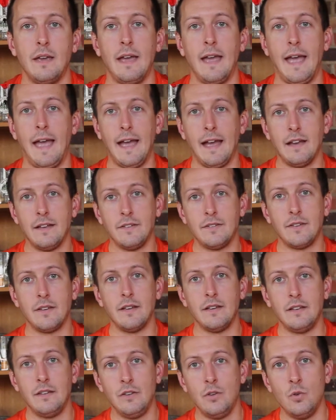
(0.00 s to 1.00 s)
as
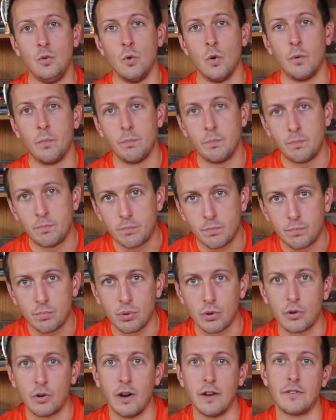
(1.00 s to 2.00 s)
you
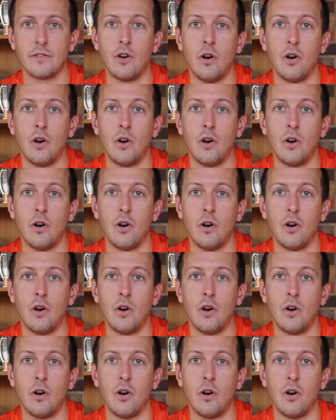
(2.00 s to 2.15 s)
progress